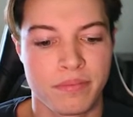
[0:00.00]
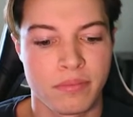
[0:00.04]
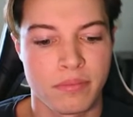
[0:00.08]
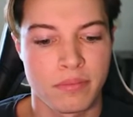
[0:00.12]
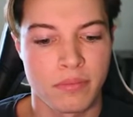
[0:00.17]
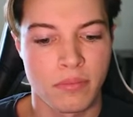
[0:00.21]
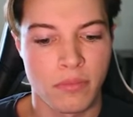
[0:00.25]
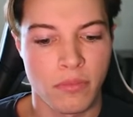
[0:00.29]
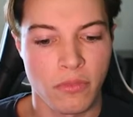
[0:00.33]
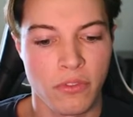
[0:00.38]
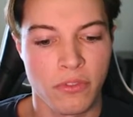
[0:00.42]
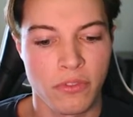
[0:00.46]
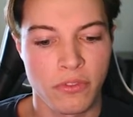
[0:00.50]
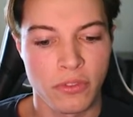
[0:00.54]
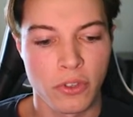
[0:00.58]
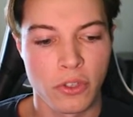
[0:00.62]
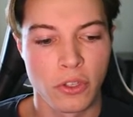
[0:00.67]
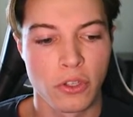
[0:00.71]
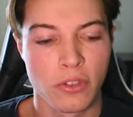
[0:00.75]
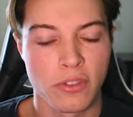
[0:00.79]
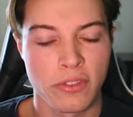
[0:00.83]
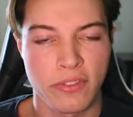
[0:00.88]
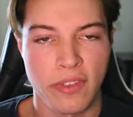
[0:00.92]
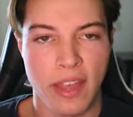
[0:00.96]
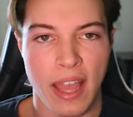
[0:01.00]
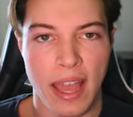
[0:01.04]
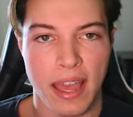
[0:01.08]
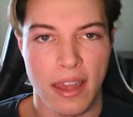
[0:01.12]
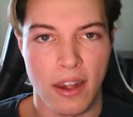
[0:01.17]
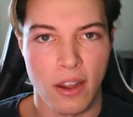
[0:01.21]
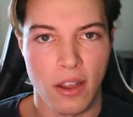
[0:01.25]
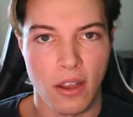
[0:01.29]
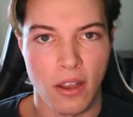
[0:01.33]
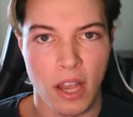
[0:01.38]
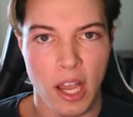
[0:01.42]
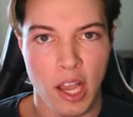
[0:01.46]
full-fat
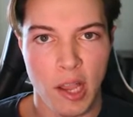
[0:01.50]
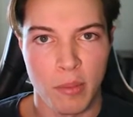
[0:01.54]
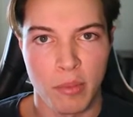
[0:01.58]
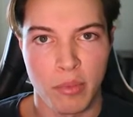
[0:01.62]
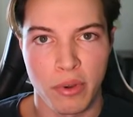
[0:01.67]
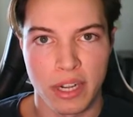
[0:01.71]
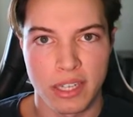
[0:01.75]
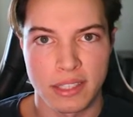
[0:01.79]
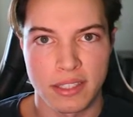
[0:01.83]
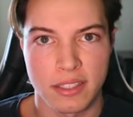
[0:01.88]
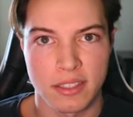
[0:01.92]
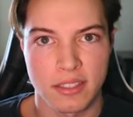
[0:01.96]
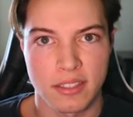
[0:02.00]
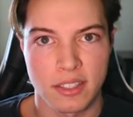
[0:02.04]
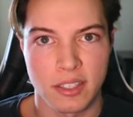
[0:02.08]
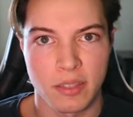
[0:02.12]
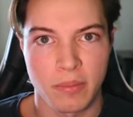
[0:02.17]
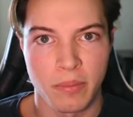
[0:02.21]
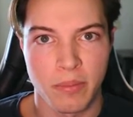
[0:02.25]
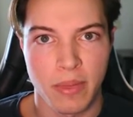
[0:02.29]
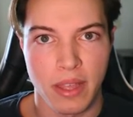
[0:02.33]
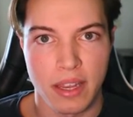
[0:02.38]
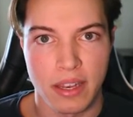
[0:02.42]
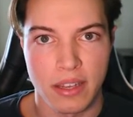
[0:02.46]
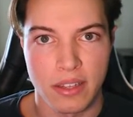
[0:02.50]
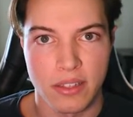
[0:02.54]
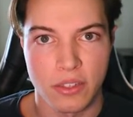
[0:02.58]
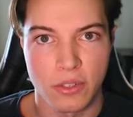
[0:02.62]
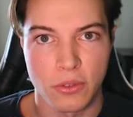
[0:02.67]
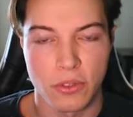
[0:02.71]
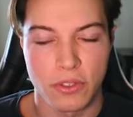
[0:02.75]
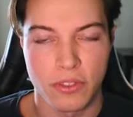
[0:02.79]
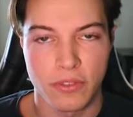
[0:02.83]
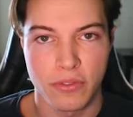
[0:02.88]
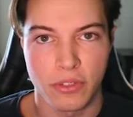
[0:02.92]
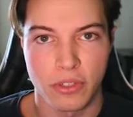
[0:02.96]
operating system, and it's
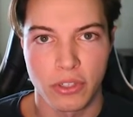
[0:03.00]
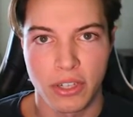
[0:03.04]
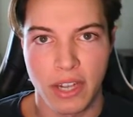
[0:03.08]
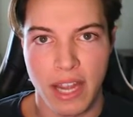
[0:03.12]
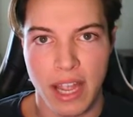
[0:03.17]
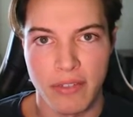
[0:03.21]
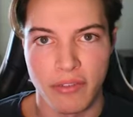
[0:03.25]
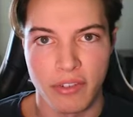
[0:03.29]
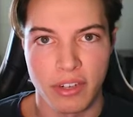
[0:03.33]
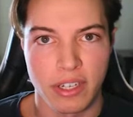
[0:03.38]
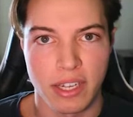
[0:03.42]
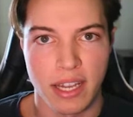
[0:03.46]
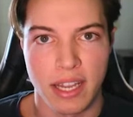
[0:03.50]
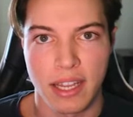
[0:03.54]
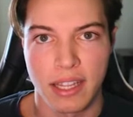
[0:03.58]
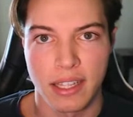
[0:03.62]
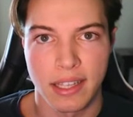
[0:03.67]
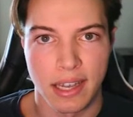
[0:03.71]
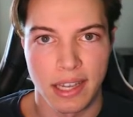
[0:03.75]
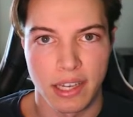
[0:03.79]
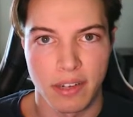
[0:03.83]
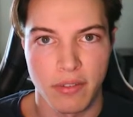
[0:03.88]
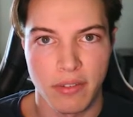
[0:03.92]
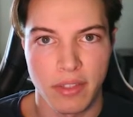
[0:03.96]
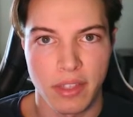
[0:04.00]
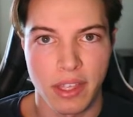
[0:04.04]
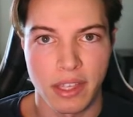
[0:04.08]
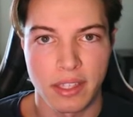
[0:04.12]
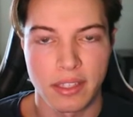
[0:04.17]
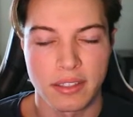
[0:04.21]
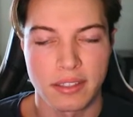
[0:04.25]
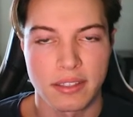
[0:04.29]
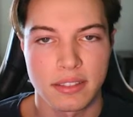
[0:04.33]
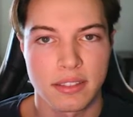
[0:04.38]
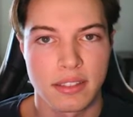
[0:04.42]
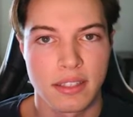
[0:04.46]
used for everyday kind of
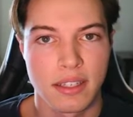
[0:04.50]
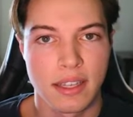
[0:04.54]
things.